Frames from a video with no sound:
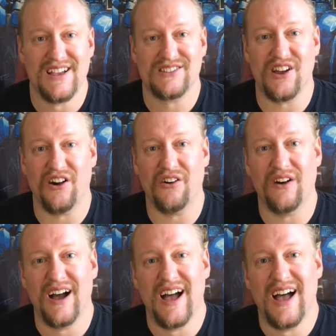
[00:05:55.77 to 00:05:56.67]

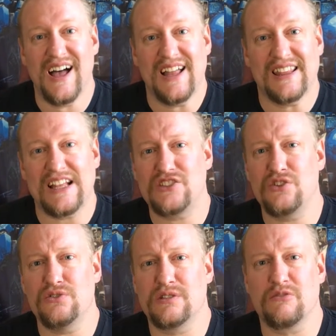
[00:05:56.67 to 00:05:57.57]
So let's
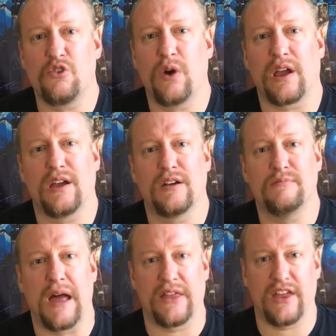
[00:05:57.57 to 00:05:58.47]
do some quick
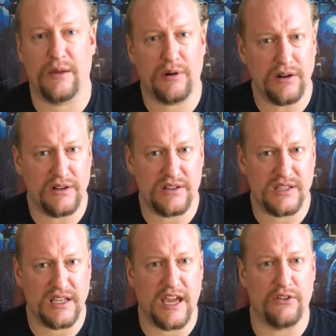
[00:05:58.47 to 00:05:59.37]
math hammer to
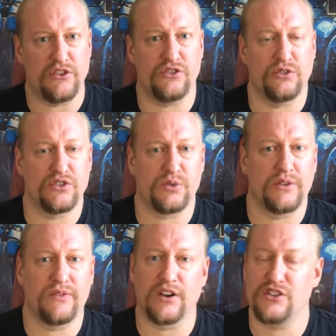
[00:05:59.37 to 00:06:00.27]
see how these units
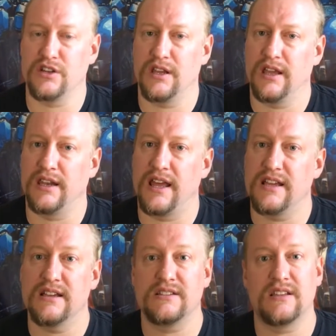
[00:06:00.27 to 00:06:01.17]
really function in
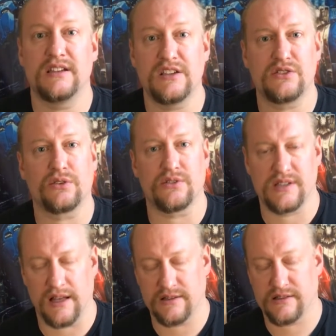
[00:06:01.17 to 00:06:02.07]
a statistical
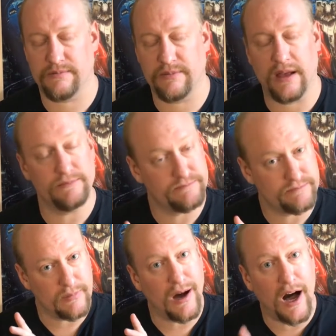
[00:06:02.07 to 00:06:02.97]
sense. Now,
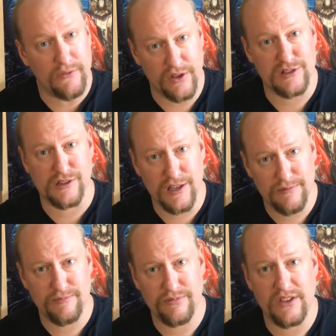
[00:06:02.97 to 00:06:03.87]
obviously,
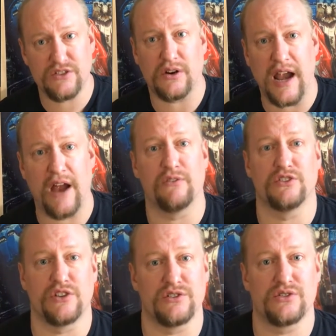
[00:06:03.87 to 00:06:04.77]
these are
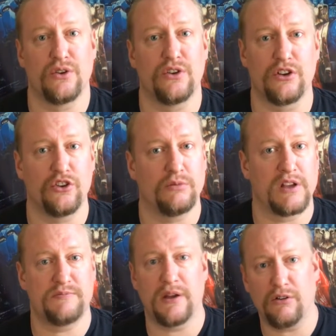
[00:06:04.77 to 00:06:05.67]
averages, so you can do
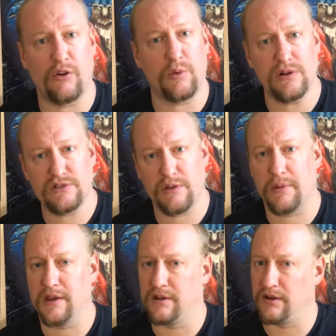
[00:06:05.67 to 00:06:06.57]
much better or worse
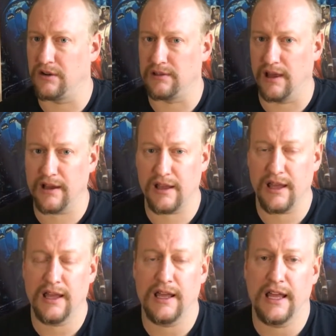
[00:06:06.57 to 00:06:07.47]
depending on your luck,
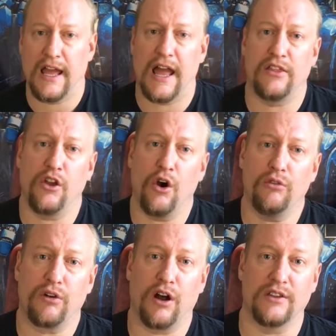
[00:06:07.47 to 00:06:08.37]
and the
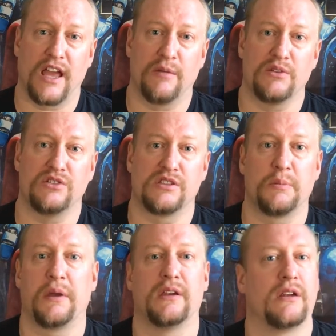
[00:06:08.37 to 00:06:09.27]
overall damage is
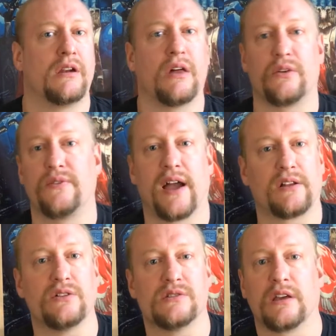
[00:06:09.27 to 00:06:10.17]
dependent on other
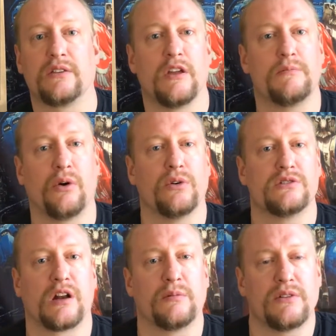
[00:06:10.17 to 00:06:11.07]
factors like the
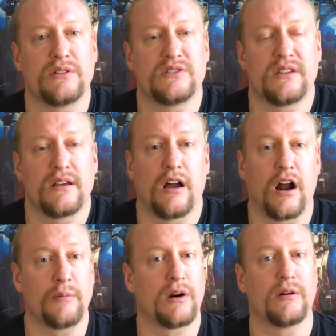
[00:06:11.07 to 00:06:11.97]
opponent's
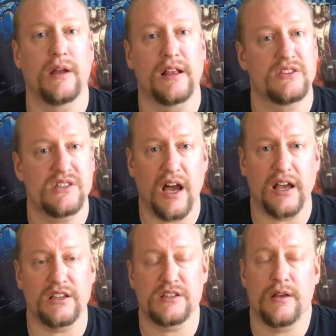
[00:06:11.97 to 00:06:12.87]
armor and
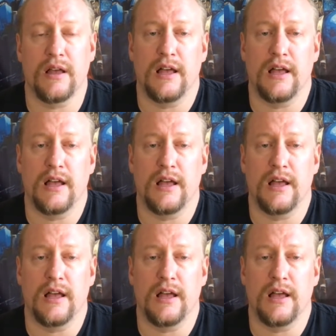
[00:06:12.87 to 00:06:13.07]
size.